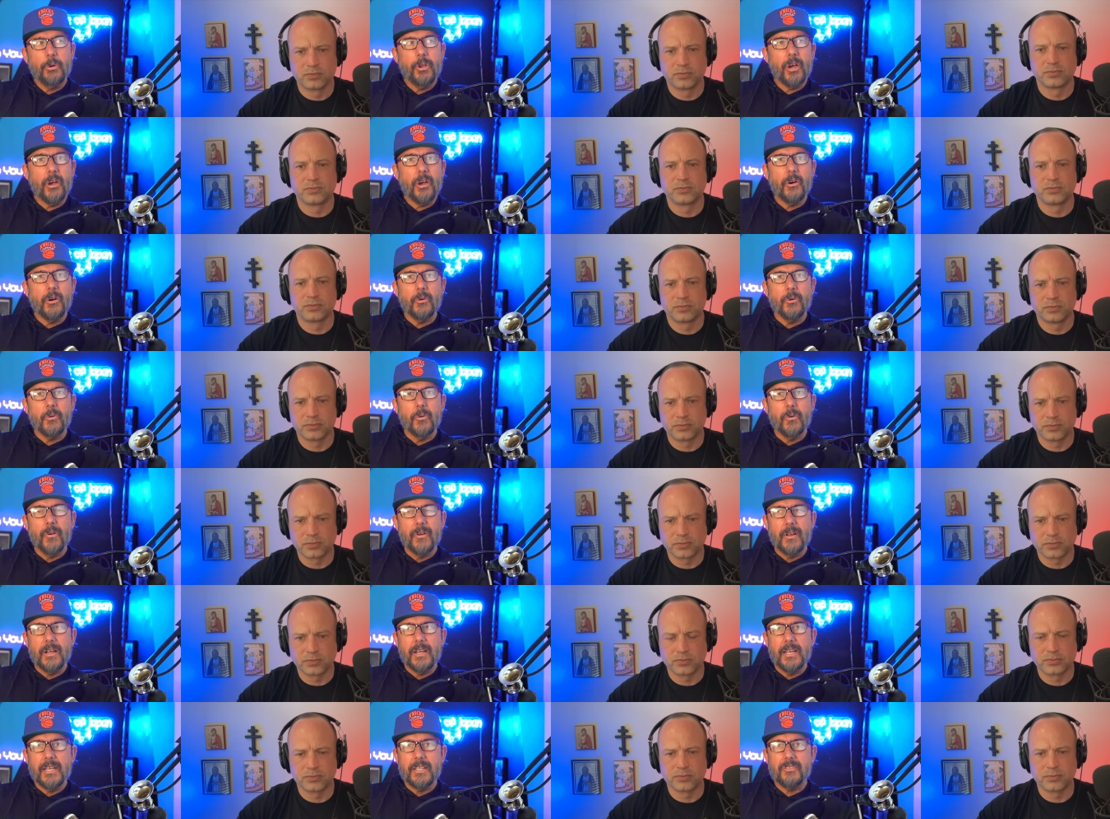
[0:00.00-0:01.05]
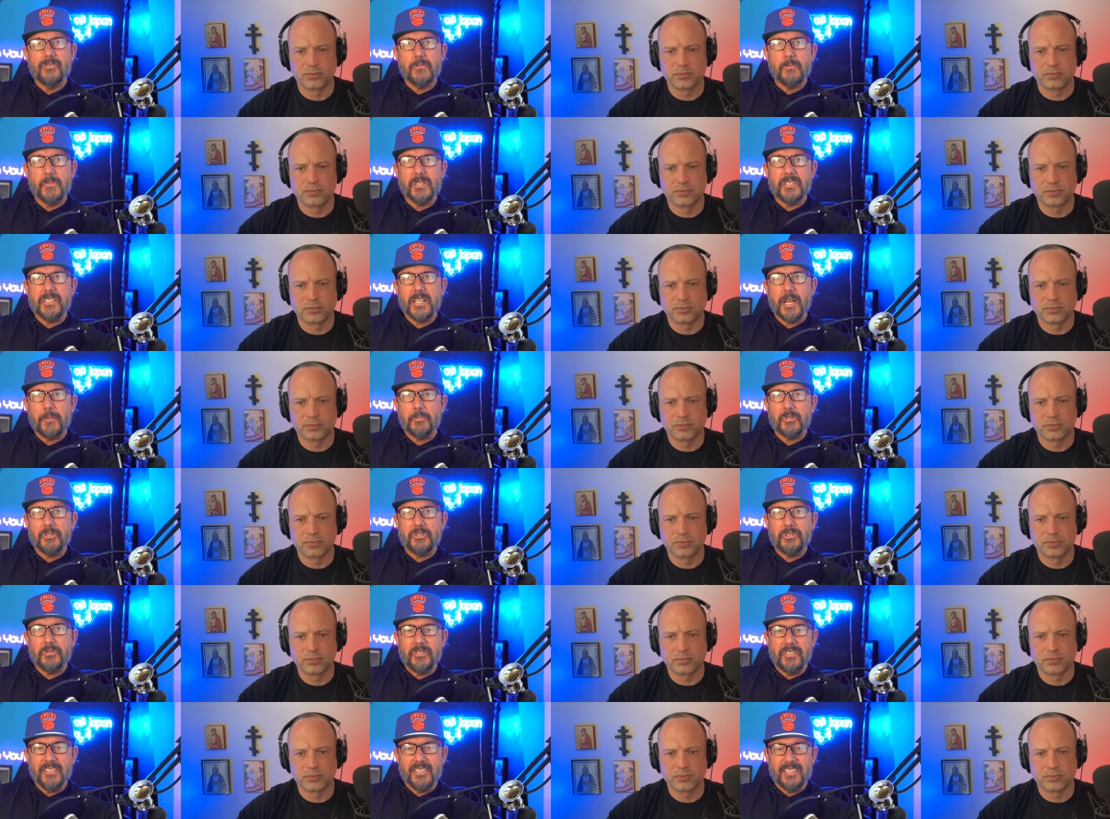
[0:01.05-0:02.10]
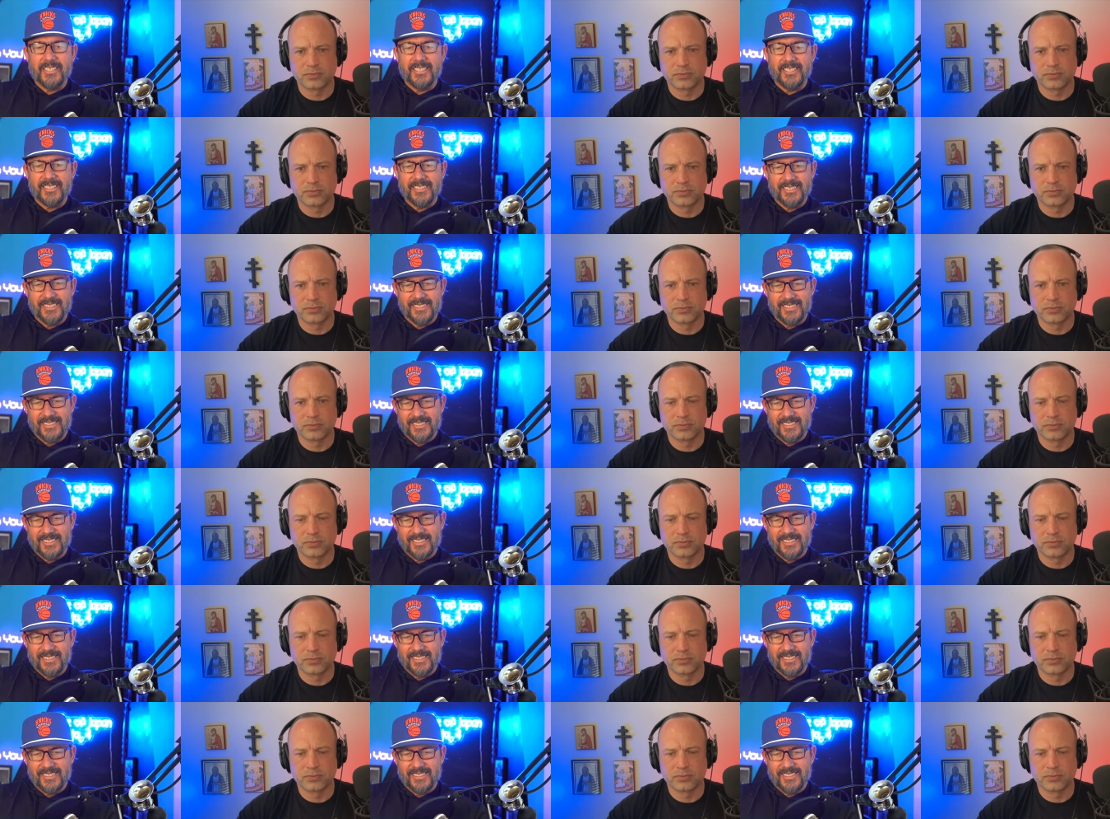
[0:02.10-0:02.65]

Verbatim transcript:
Speaker 1: oh no, it's a missed opportunity.